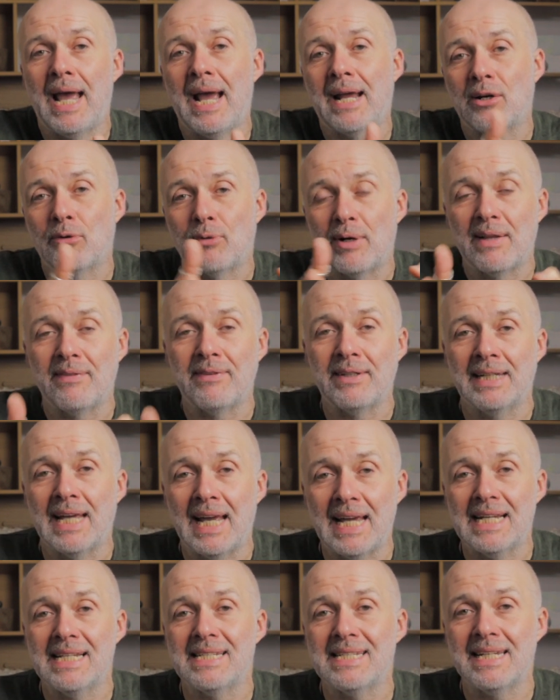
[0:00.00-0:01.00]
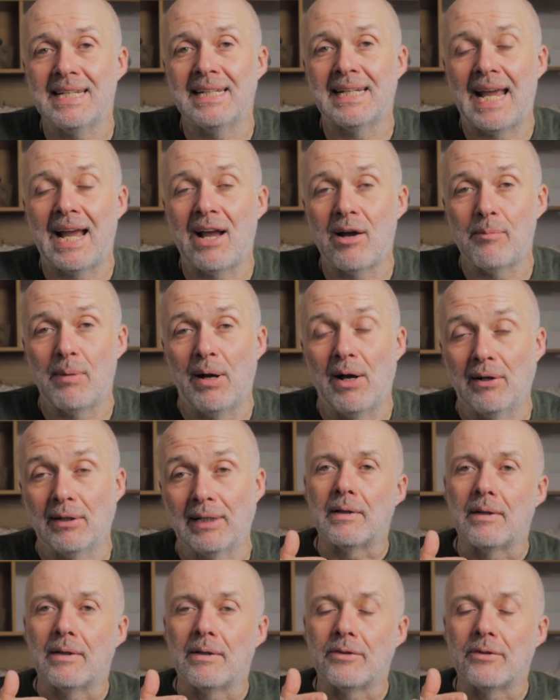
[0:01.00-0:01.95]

at around the 18-hour mark.